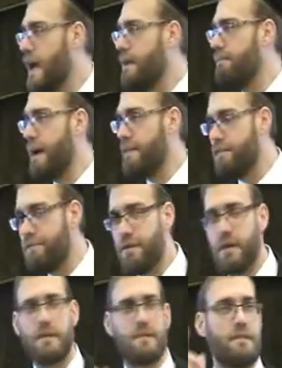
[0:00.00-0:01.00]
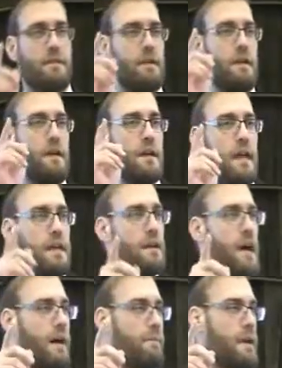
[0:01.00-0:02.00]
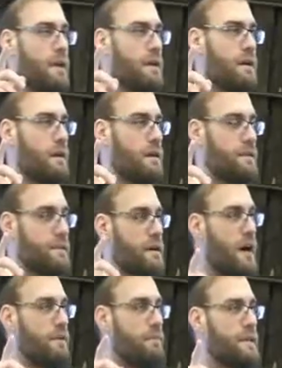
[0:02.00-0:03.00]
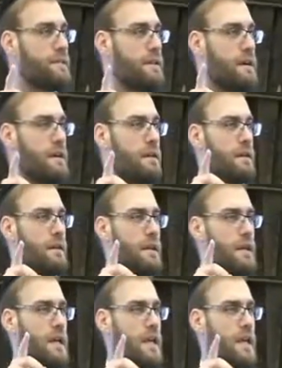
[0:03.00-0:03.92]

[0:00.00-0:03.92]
and by the first incoming Scud missile,